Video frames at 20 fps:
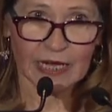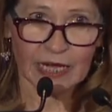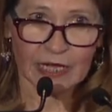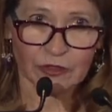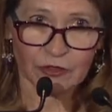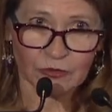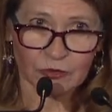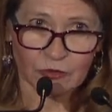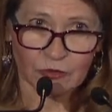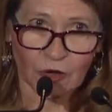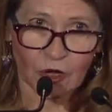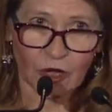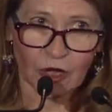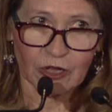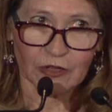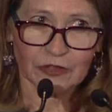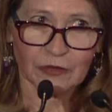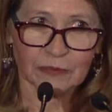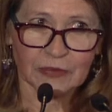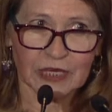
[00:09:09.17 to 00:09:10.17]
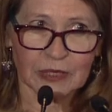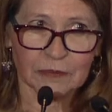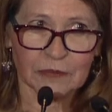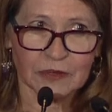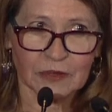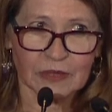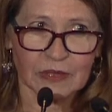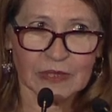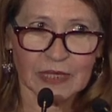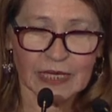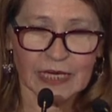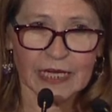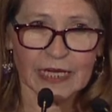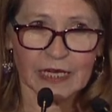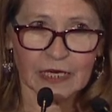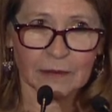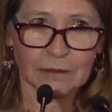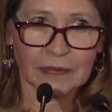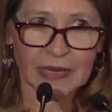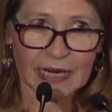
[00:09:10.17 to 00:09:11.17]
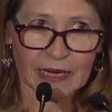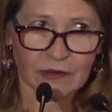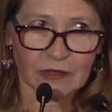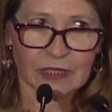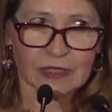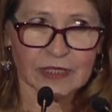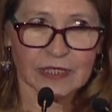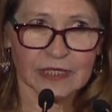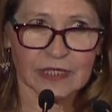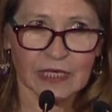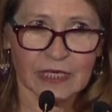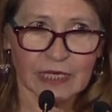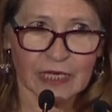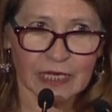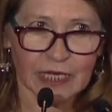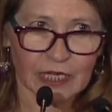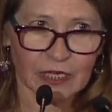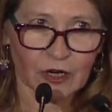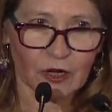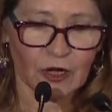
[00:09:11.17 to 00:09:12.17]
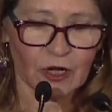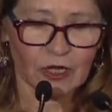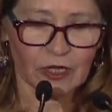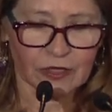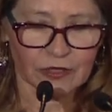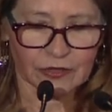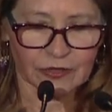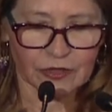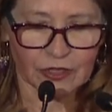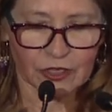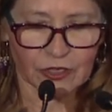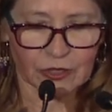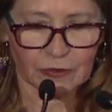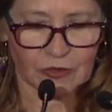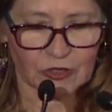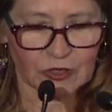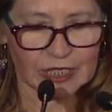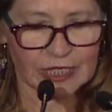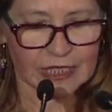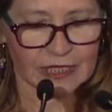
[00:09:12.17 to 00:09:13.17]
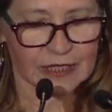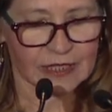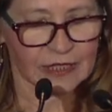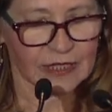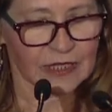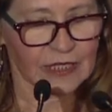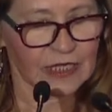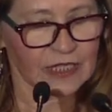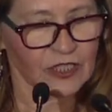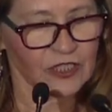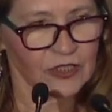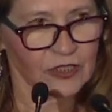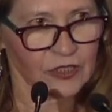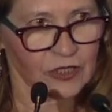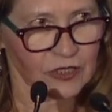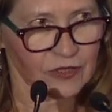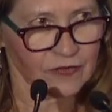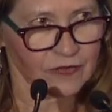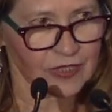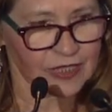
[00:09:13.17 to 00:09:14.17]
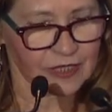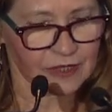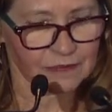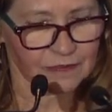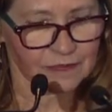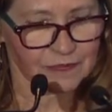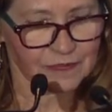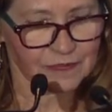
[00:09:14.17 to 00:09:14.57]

and through all the people it empowers in all the communities it serves.